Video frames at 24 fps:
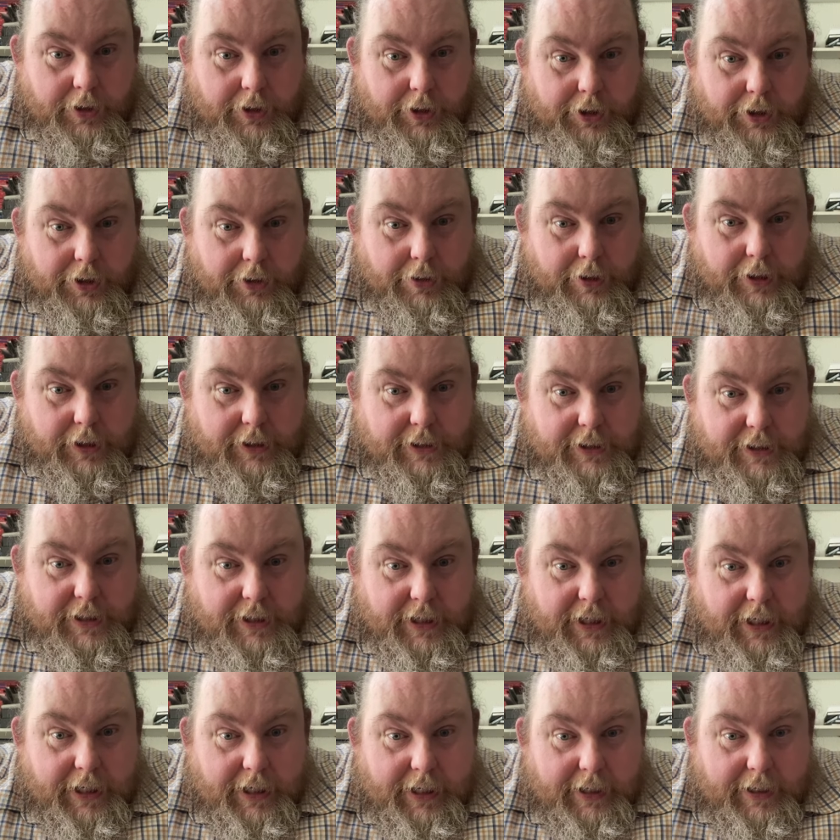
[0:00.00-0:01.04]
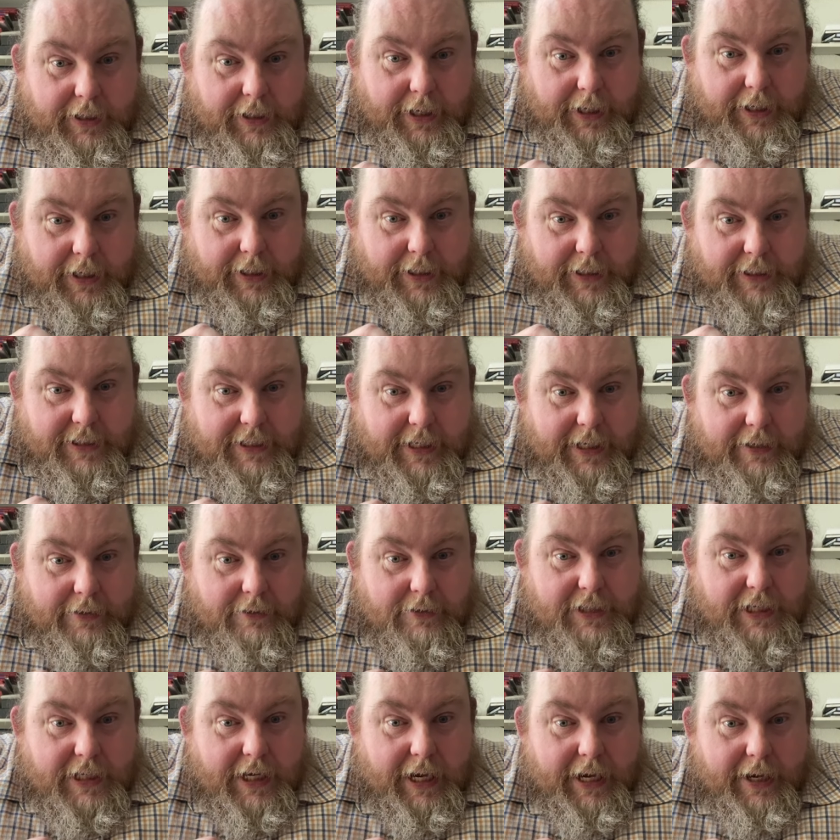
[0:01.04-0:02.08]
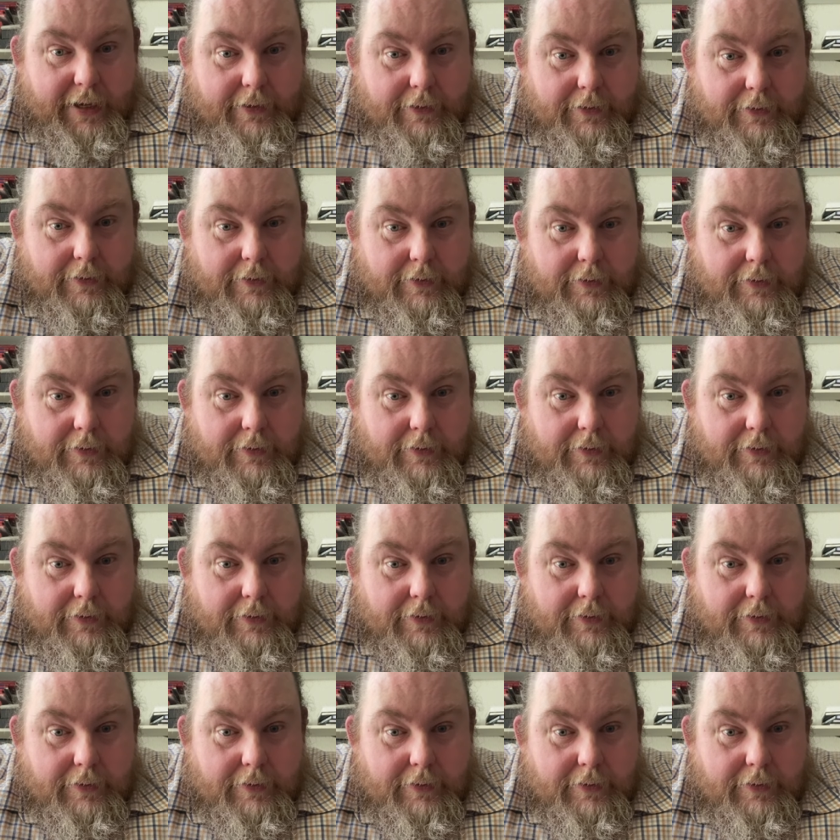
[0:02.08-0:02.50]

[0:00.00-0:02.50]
you can see there the telltale